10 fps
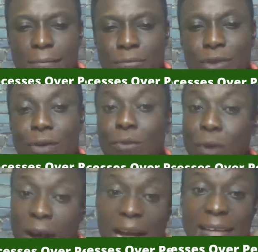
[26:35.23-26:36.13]
Your
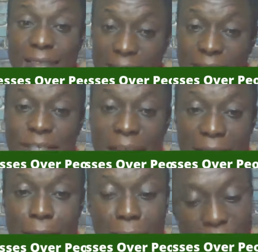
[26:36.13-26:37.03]
work as
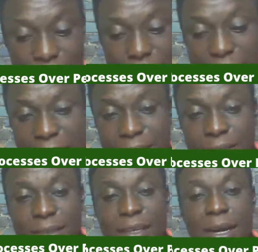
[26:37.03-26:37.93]
HR manager,
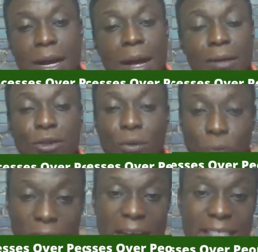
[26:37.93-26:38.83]
your
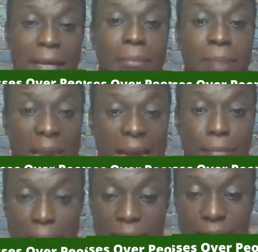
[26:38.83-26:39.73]
work as a
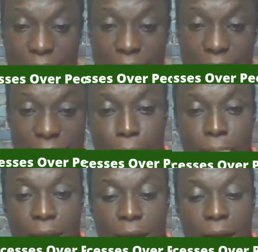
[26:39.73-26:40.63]
line manager,
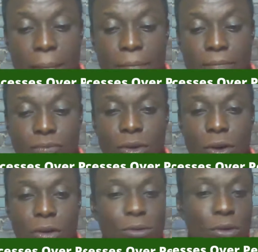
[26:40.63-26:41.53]
um,
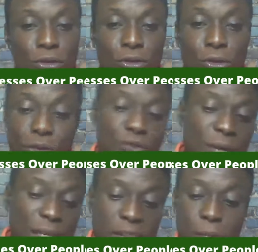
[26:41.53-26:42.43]
or those
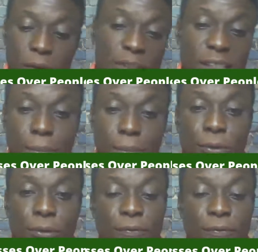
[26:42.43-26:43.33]

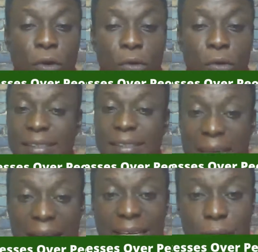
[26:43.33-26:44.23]
responsible for
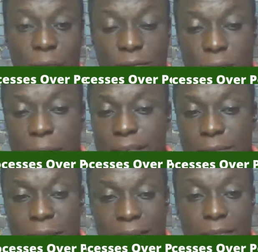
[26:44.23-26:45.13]
designing
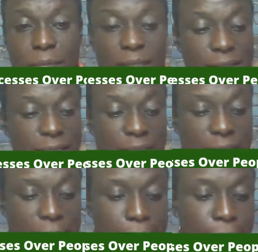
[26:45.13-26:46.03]
performance management
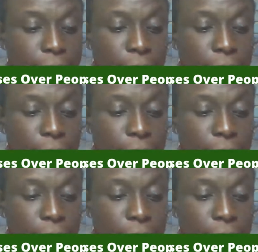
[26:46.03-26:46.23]
system,